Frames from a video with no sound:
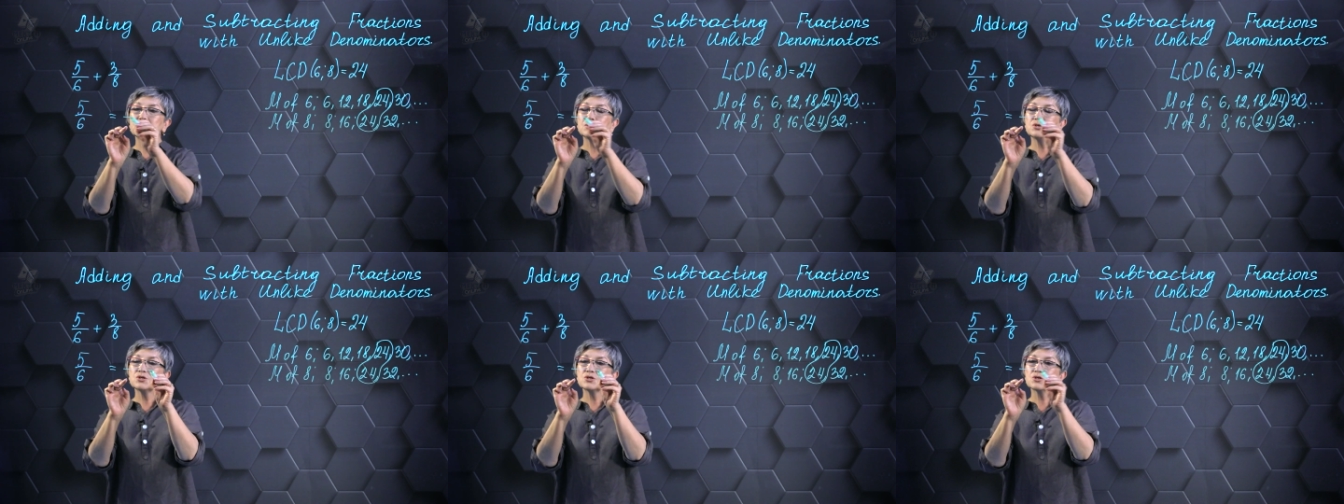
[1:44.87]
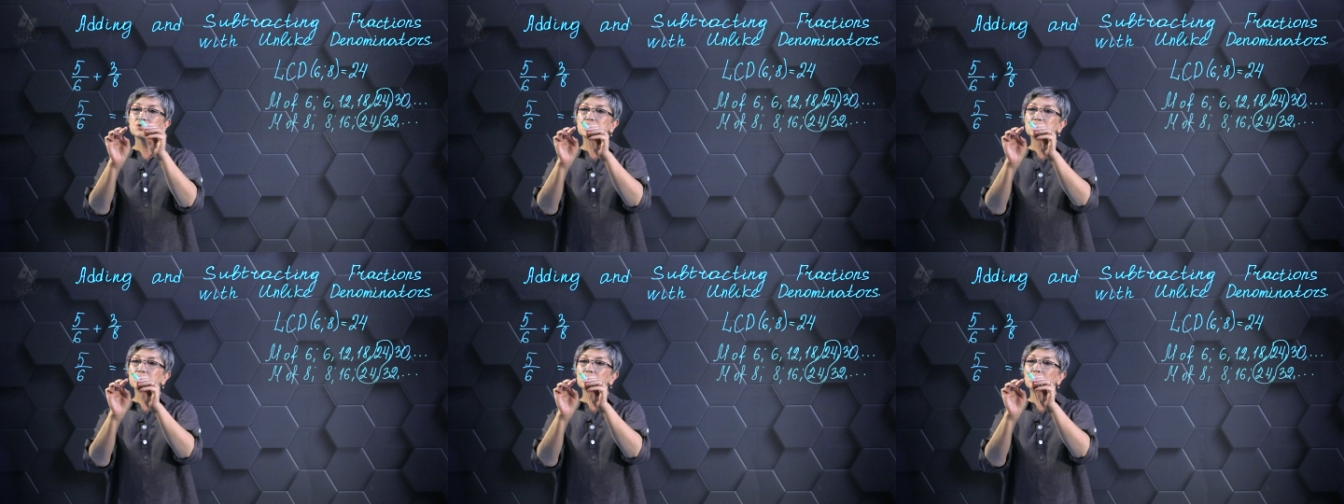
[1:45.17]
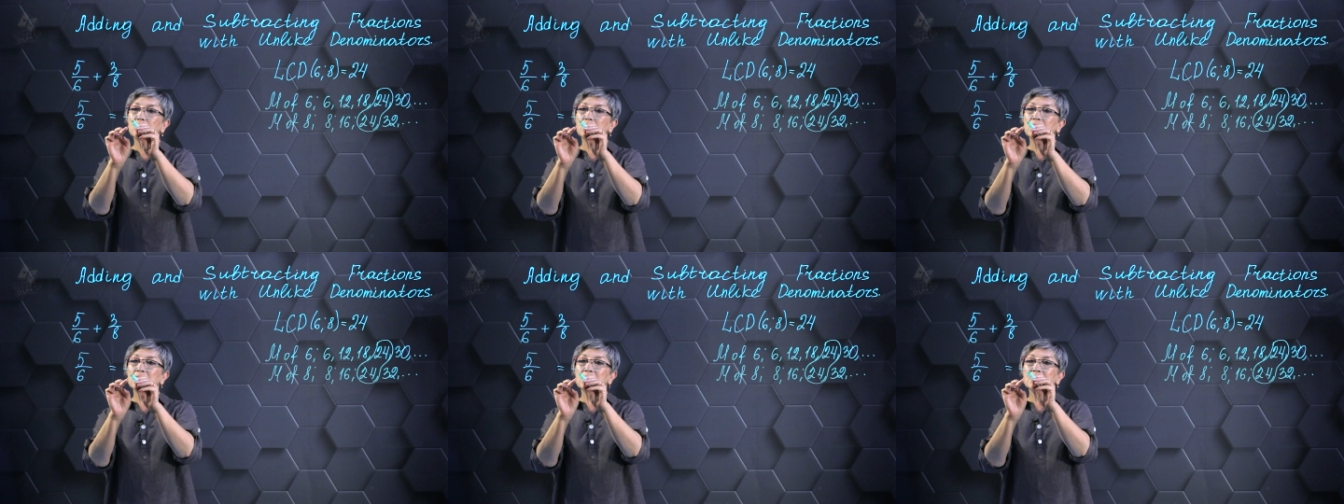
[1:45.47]

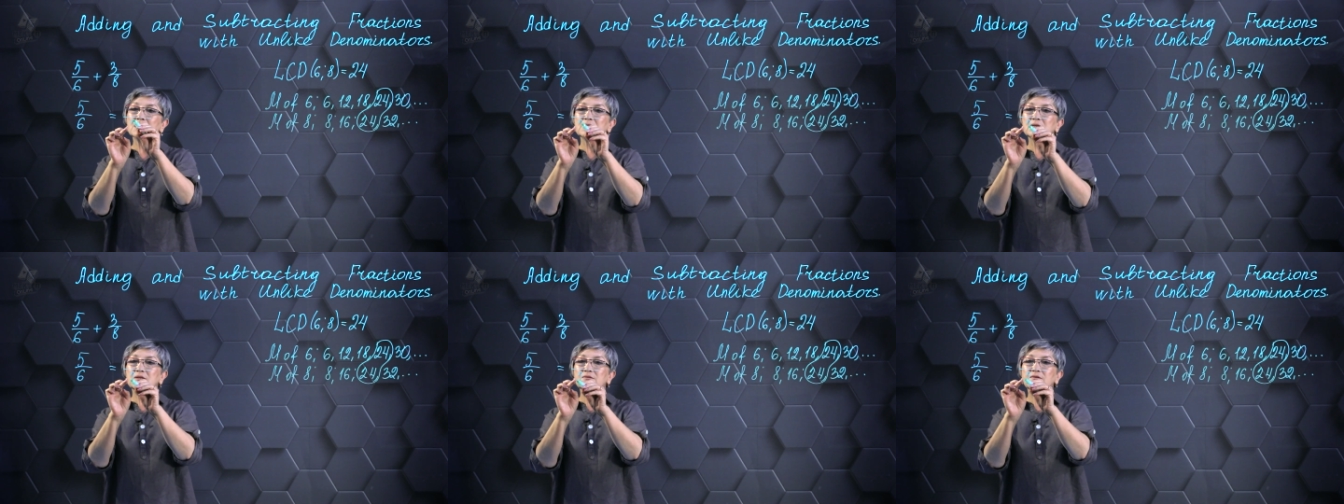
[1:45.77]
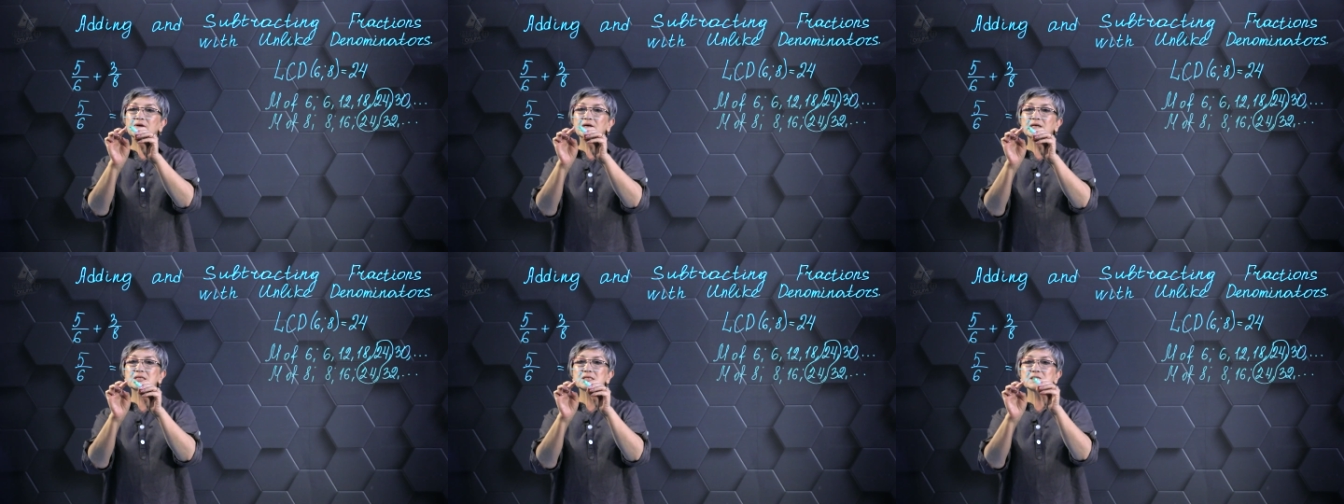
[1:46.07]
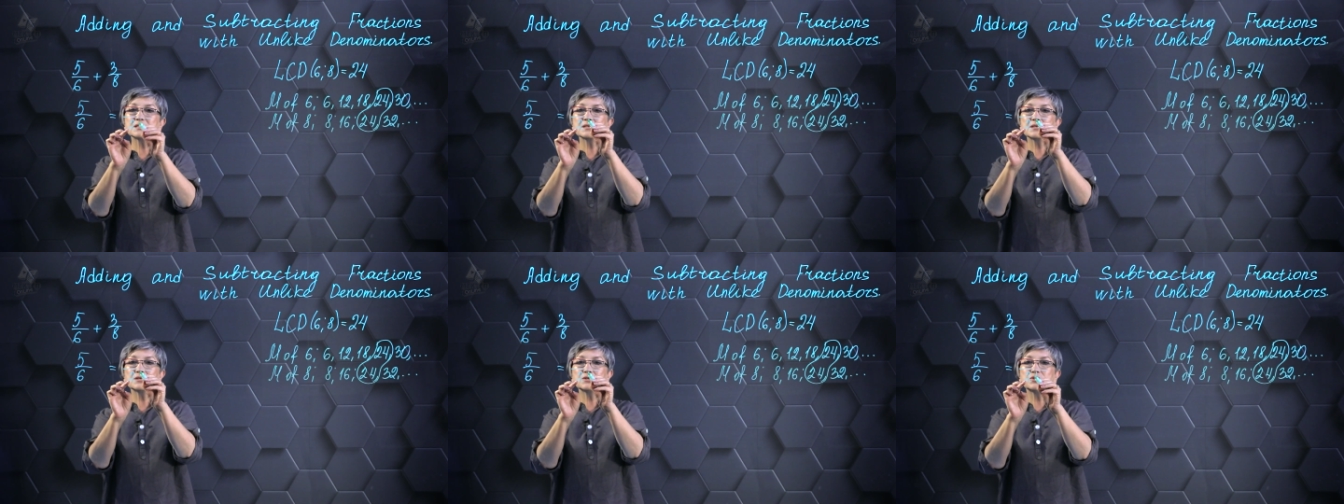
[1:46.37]
twenty-four.
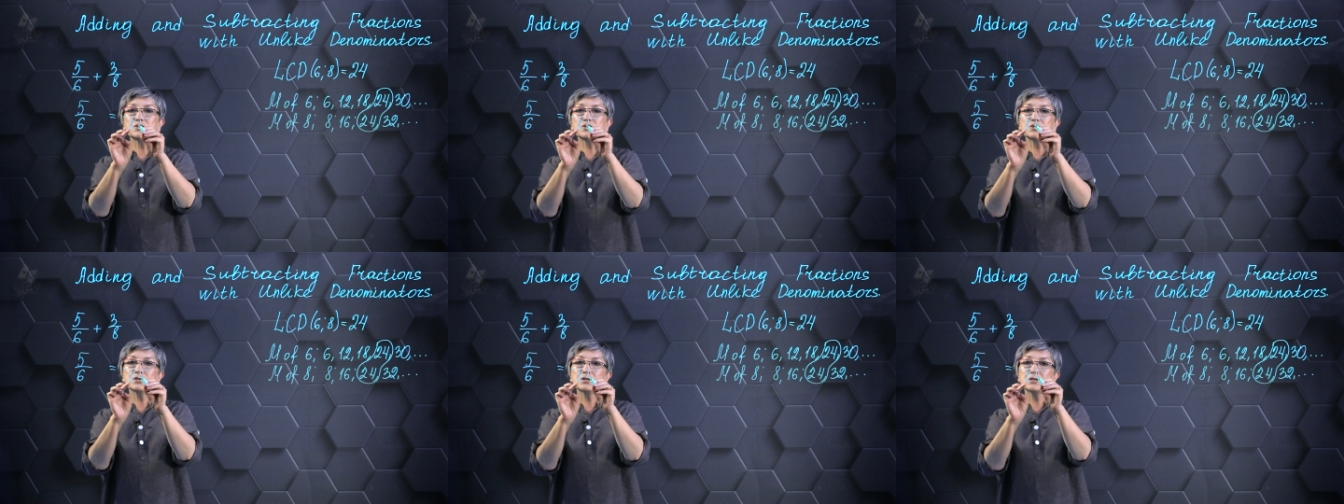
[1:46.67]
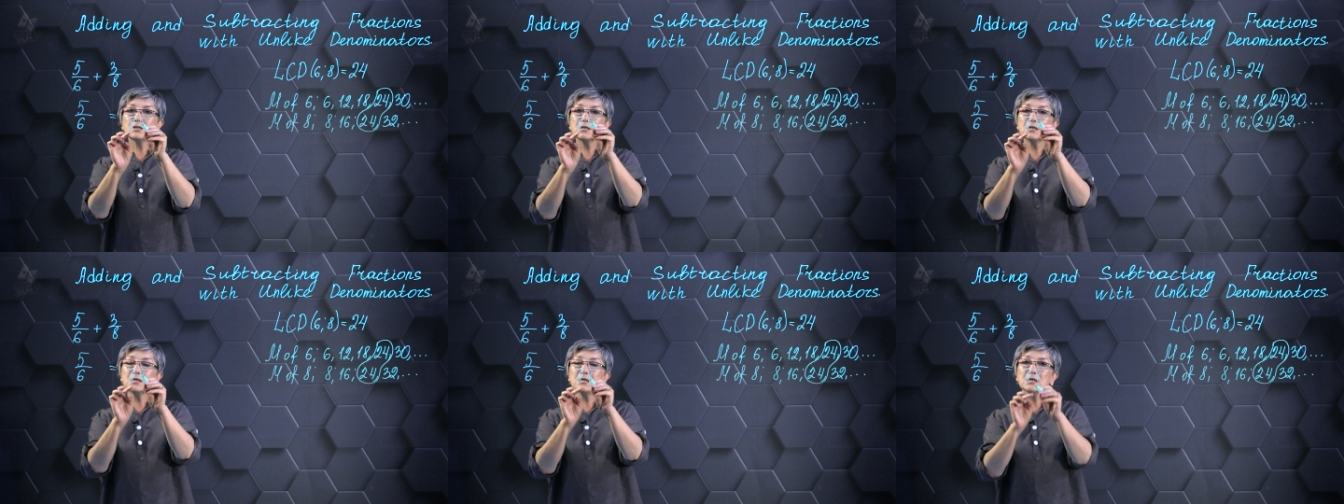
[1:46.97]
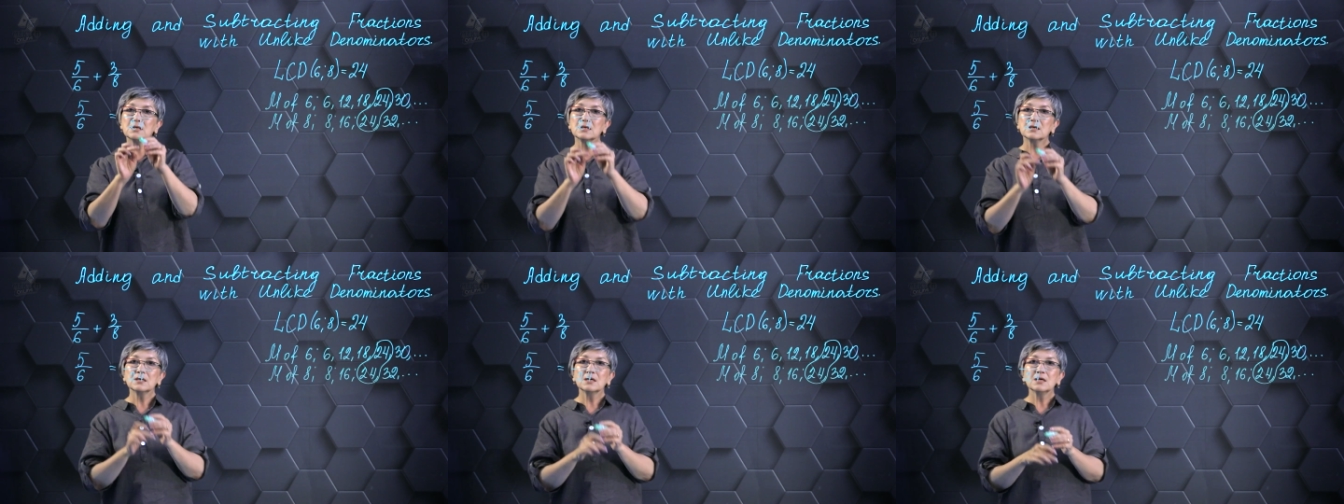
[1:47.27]
Once
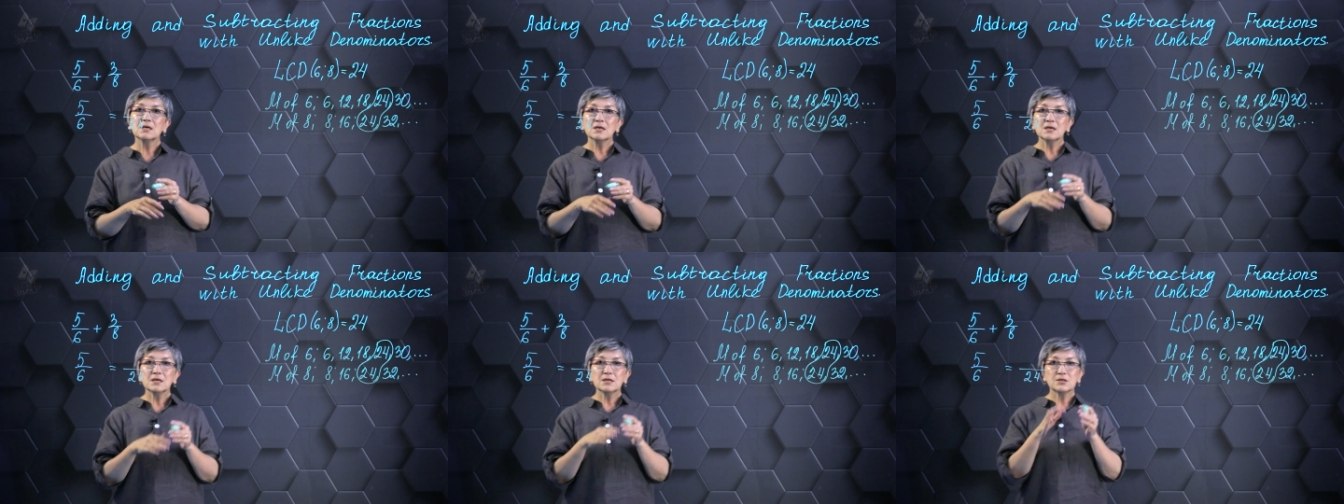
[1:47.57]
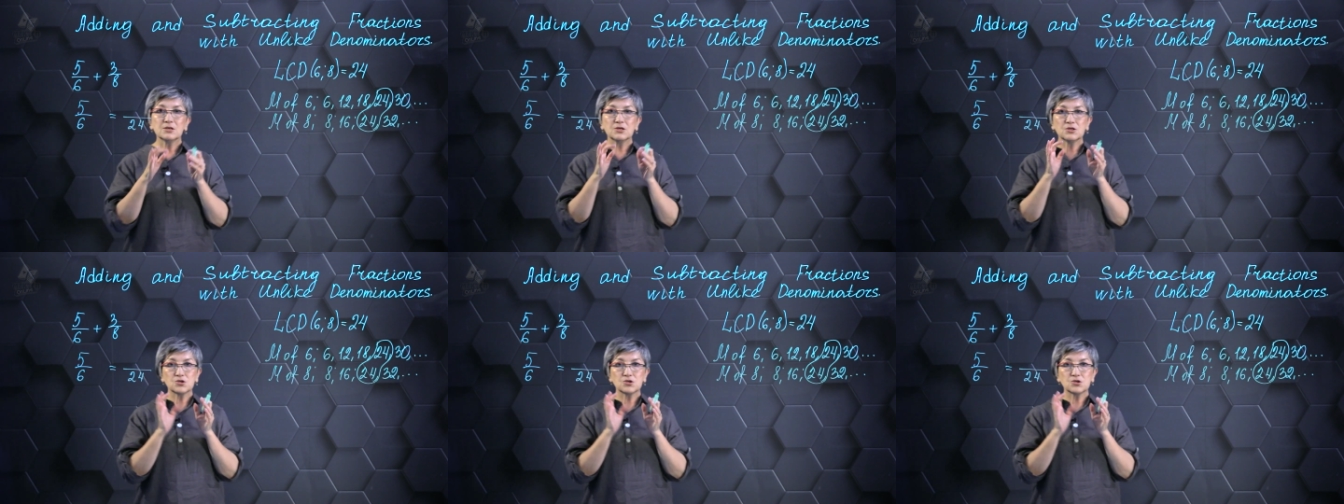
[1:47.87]
again, guys,